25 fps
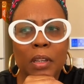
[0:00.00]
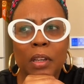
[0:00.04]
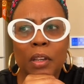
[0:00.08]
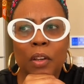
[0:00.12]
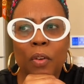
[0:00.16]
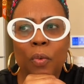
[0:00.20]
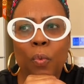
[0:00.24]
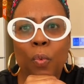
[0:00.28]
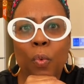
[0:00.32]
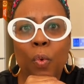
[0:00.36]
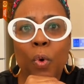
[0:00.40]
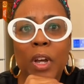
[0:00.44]

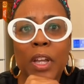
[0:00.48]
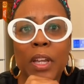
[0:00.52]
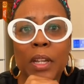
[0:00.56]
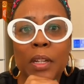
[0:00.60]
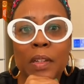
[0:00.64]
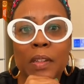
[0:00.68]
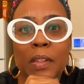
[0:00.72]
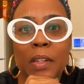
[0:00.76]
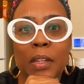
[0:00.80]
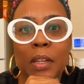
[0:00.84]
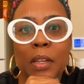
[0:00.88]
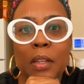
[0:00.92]

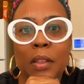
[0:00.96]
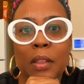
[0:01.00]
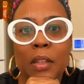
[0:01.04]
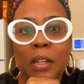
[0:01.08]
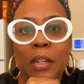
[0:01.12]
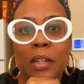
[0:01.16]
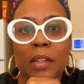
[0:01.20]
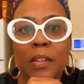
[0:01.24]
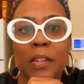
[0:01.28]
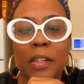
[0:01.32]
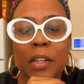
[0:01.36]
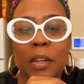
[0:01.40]
What didn't the
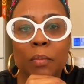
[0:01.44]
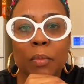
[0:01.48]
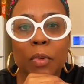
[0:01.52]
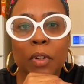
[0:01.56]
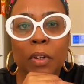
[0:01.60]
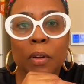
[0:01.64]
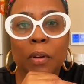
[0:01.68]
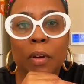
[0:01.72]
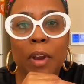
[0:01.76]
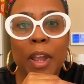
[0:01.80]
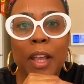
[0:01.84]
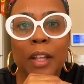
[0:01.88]

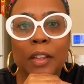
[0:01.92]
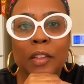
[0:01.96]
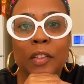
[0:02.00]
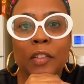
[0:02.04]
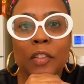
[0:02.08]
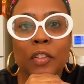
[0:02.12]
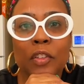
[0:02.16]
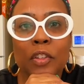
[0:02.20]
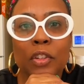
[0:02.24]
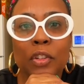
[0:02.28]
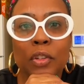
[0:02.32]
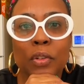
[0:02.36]
Democrats
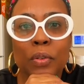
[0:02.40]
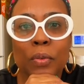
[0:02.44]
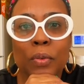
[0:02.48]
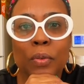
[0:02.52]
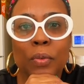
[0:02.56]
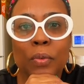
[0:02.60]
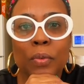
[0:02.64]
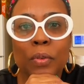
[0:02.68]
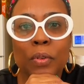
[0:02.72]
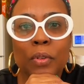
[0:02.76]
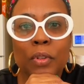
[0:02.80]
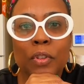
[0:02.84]

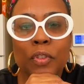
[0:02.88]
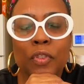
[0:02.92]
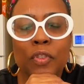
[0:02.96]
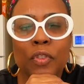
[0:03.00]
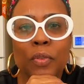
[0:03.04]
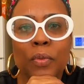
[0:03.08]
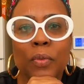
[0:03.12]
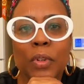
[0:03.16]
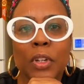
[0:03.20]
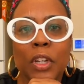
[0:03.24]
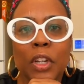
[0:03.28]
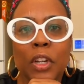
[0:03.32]
do
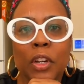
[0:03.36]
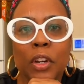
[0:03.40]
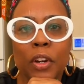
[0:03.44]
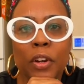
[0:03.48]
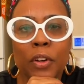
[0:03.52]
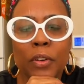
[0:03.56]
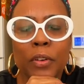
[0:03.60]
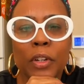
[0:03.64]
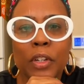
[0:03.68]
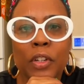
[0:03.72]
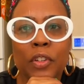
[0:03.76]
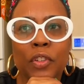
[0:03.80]
to
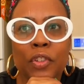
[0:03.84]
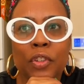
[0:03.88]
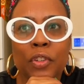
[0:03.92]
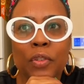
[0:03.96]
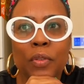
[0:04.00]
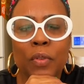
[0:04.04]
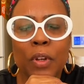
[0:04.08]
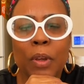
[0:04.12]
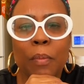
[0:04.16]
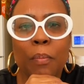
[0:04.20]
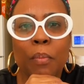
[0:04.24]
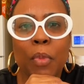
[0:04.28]
encourage
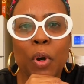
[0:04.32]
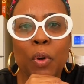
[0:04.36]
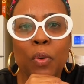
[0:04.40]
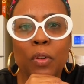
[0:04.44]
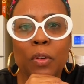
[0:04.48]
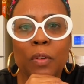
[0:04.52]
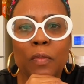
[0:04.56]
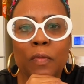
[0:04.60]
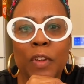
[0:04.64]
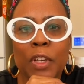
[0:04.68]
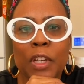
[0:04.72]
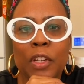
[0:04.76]
you and
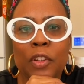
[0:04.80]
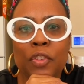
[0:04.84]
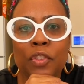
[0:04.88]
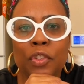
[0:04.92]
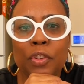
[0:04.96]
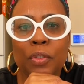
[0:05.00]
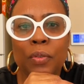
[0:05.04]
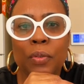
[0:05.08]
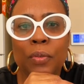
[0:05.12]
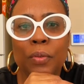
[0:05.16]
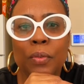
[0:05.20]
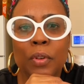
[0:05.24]
motivate
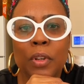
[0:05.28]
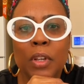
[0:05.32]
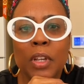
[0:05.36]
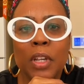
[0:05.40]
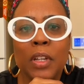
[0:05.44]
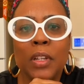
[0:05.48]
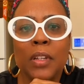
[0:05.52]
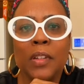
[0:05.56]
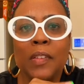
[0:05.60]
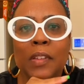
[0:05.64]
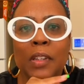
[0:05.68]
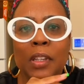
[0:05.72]
you
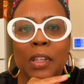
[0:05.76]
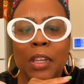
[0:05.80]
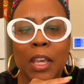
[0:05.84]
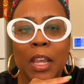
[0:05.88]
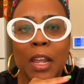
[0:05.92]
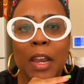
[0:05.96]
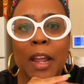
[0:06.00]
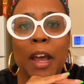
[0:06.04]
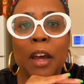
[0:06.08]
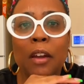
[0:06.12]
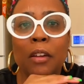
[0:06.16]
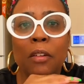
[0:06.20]
to
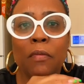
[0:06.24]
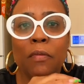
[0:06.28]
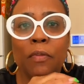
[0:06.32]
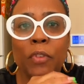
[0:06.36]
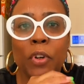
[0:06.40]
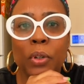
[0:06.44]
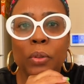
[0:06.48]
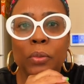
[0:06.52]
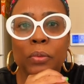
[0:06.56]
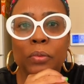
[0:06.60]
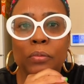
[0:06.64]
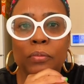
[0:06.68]
get out and
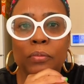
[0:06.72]
vote?